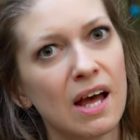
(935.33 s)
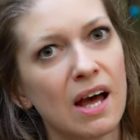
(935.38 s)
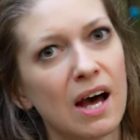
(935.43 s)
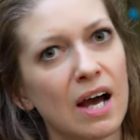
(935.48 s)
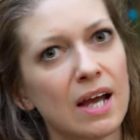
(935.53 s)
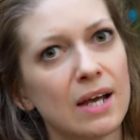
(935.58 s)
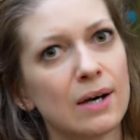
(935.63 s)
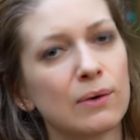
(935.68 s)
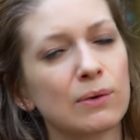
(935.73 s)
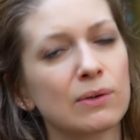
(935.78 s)

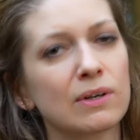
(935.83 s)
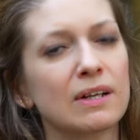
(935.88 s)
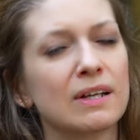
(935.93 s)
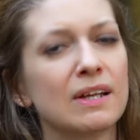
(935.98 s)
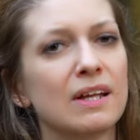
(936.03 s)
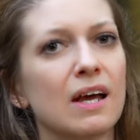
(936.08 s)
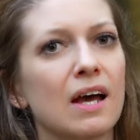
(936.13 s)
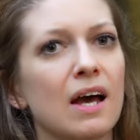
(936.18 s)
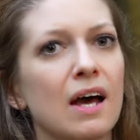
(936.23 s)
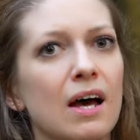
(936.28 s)
I
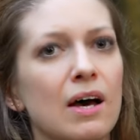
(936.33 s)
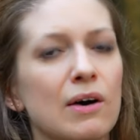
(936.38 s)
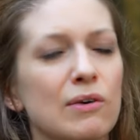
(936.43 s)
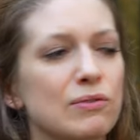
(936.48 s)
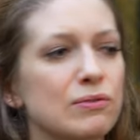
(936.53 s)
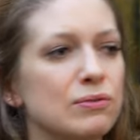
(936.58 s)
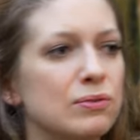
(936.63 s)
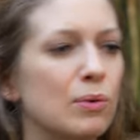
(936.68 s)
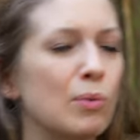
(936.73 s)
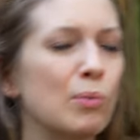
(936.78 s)
only
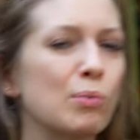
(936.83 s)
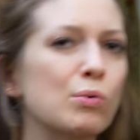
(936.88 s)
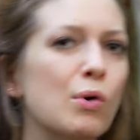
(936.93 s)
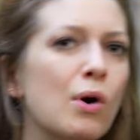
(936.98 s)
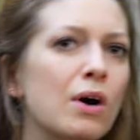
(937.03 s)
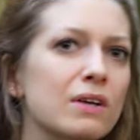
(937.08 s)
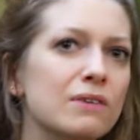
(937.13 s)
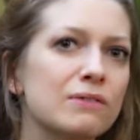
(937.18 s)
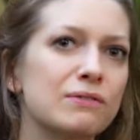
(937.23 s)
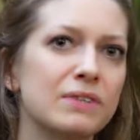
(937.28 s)
have
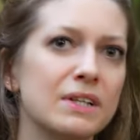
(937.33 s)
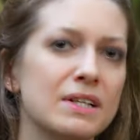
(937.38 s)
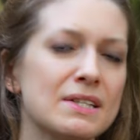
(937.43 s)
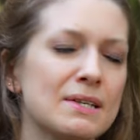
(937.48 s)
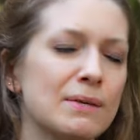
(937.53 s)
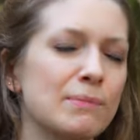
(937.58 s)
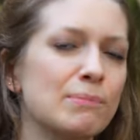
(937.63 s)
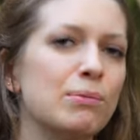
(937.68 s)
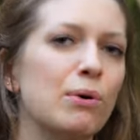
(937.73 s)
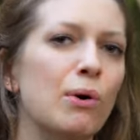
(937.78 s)
one
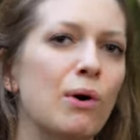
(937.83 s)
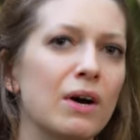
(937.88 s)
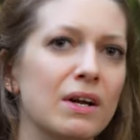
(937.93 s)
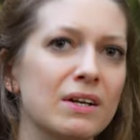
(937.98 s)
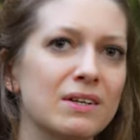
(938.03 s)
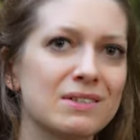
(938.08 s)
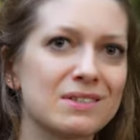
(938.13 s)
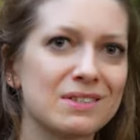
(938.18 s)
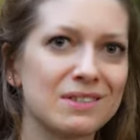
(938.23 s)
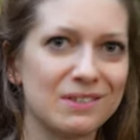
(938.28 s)
fixing
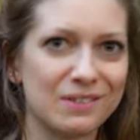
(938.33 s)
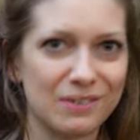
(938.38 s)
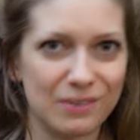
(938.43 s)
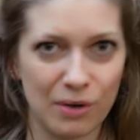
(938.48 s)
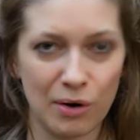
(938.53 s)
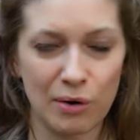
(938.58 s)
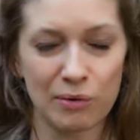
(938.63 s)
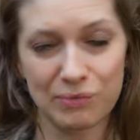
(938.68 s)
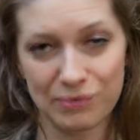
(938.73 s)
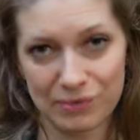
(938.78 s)
point
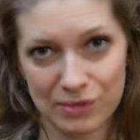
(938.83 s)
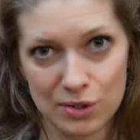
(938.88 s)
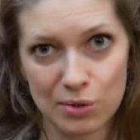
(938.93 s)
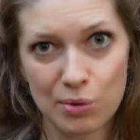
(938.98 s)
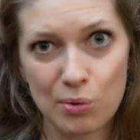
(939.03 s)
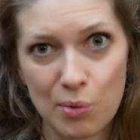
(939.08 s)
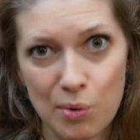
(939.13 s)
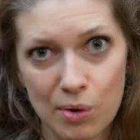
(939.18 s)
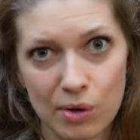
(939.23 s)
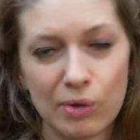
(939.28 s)
of
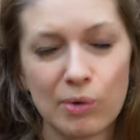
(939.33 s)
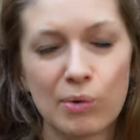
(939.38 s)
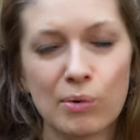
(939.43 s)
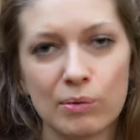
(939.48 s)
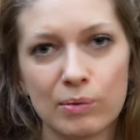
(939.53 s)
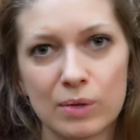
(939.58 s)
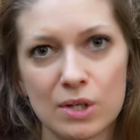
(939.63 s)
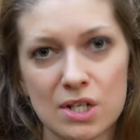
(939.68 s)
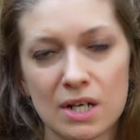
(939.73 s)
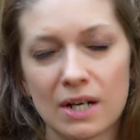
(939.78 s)
two
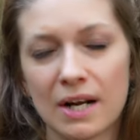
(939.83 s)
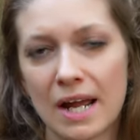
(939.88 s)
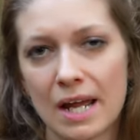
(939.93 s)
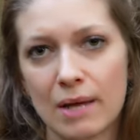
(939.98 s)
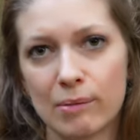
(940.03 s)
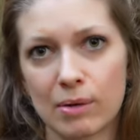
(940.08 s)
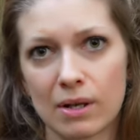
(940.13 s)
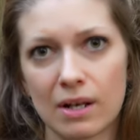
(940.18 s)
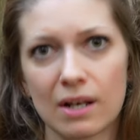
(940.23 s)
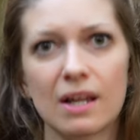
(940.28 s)
which are
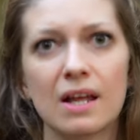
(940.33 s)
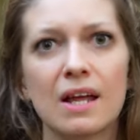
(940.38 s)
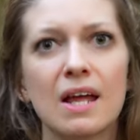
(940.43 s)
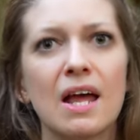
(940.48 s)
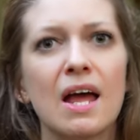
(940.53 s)
able.